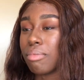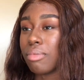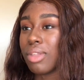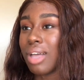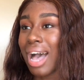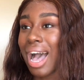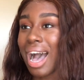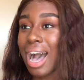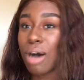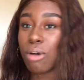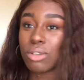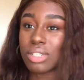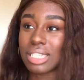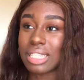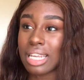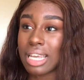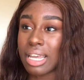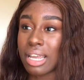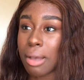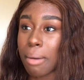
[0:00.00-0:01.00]

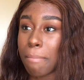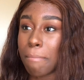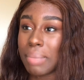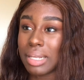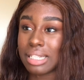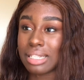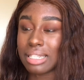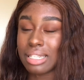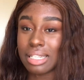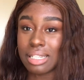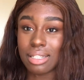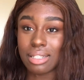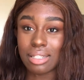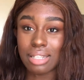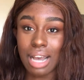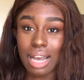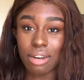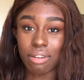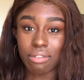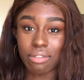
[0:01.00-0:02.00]
housing, business
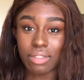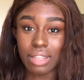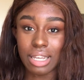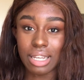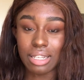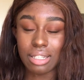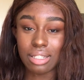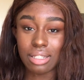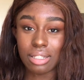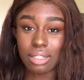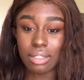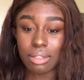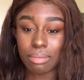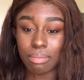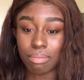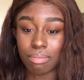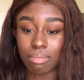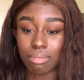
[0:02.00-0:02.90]
side of things.